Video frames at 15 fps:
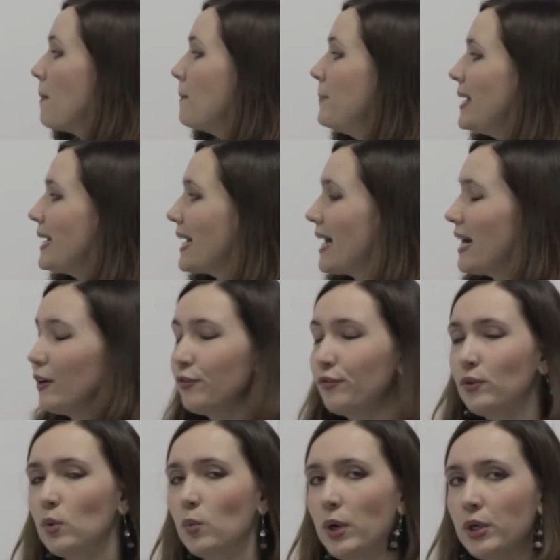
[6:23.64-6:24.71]
Be
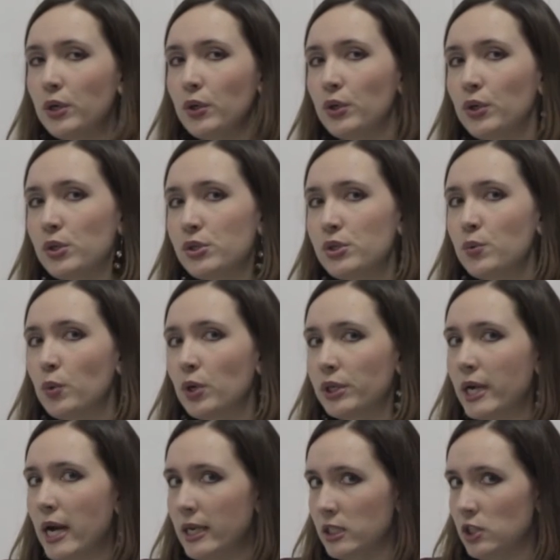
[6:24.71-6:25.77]
careful when you use the
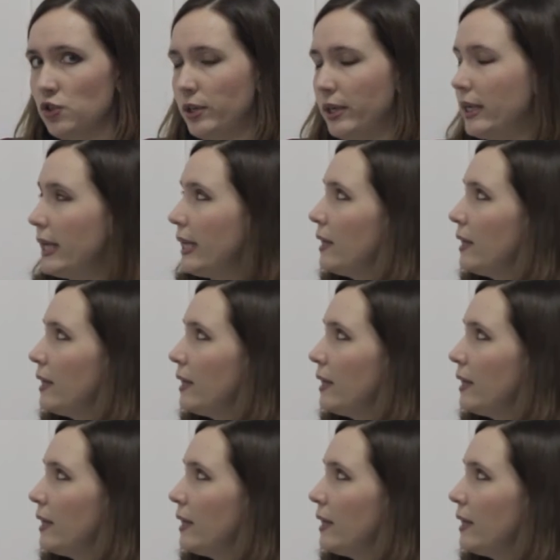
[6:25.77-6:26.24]
word country.